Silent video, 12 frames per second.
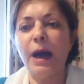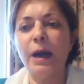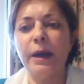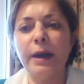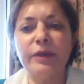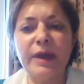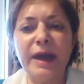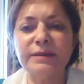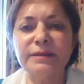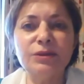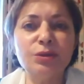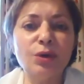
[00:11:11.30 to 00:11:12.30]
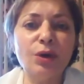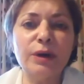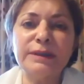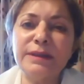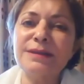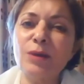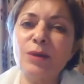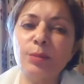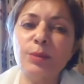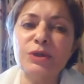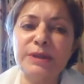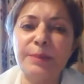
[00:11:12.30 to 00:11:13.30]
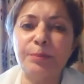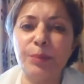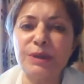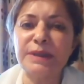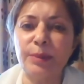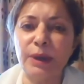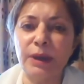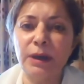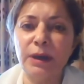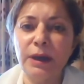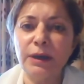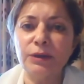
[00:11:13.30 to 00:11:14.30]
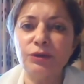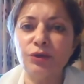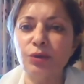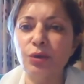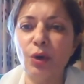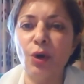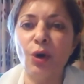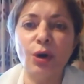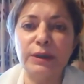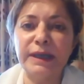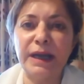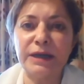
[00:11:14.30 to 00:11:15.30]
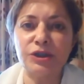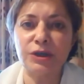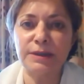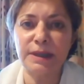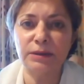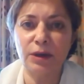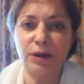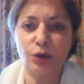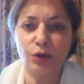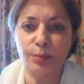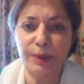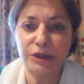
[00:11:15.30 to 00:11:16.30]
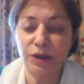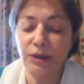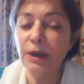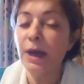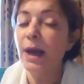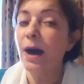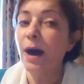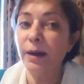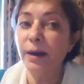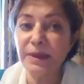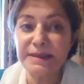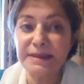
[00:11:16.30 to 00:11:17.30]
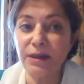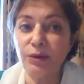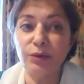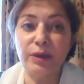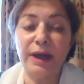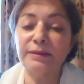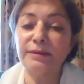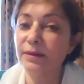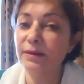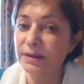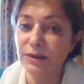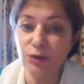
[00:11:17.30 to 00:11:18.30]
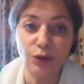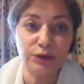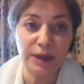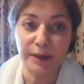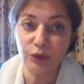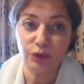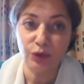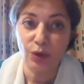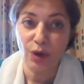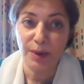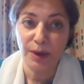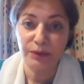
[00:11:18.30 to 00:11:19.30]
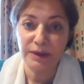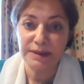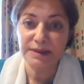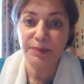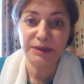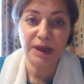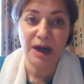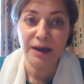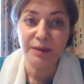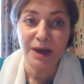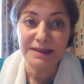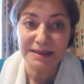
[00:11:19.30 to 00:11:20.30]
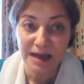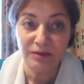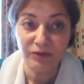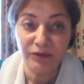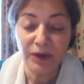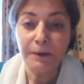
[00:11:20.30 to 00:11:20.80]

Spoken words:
that, you know, it is almost impossible to hold elections under occupation. I must tell you that there is no time to talk about this, but I myself